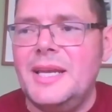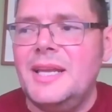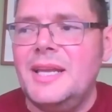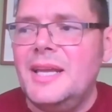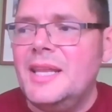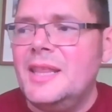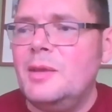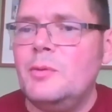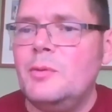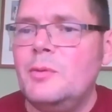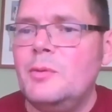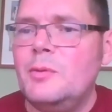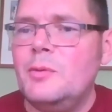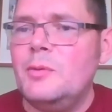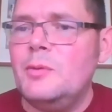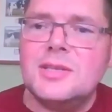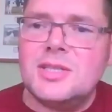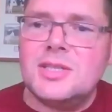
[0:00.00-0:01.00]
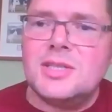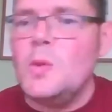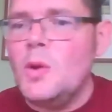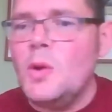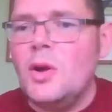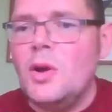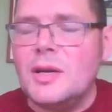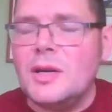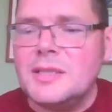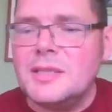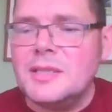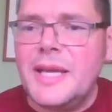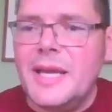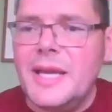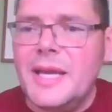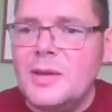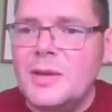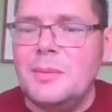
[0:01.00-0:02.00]
that it would take us so long to
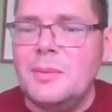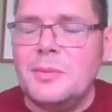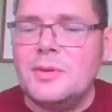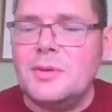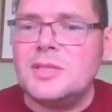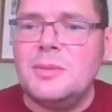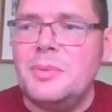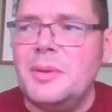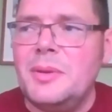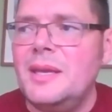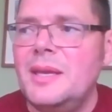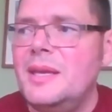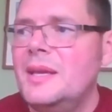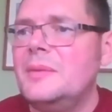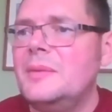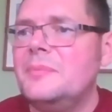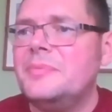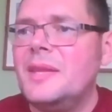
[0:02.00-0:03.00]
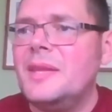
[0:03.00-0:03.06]
get those animals to be,